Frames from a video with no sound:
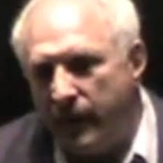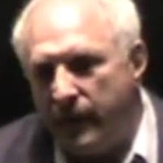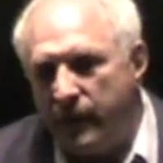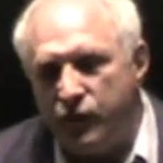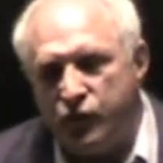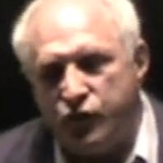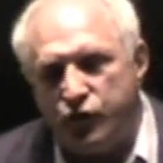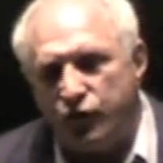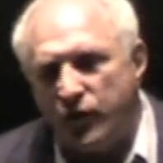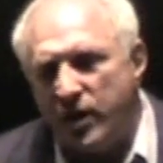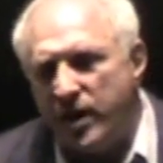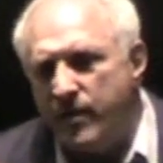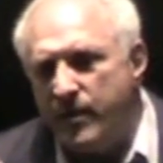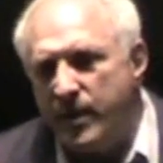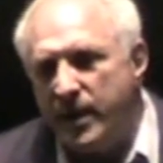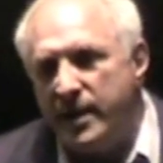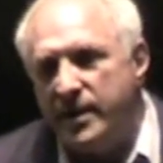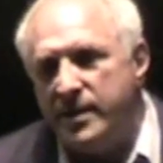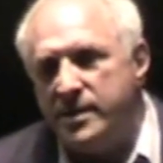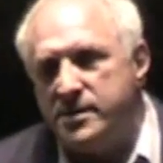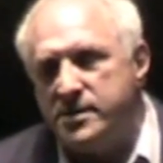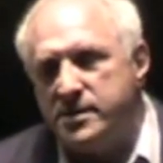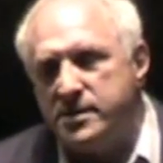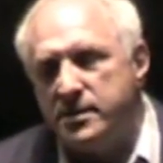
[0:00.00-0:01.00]
You know, dreaming
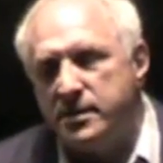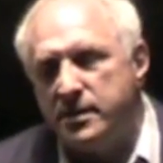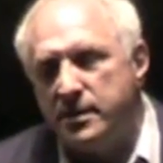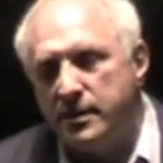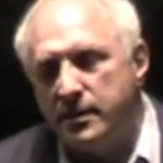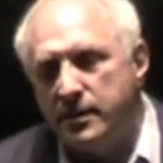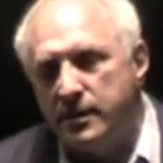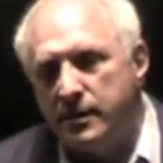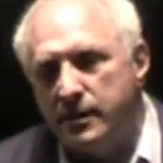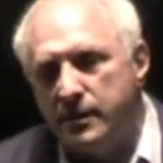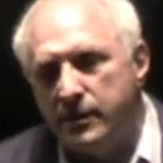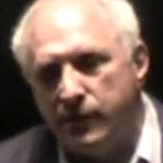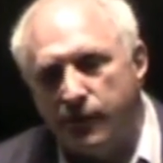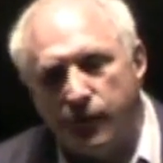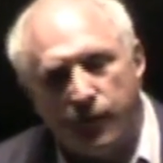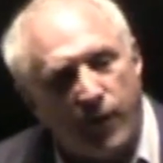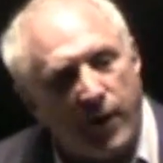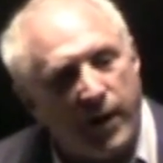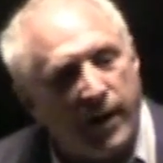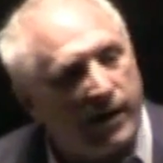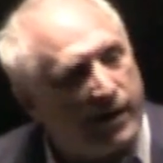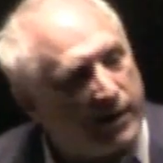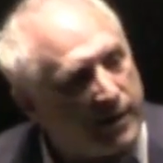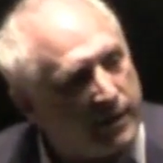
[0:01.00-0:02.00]
is
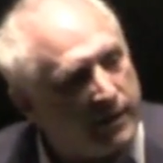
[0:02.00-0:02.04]
free.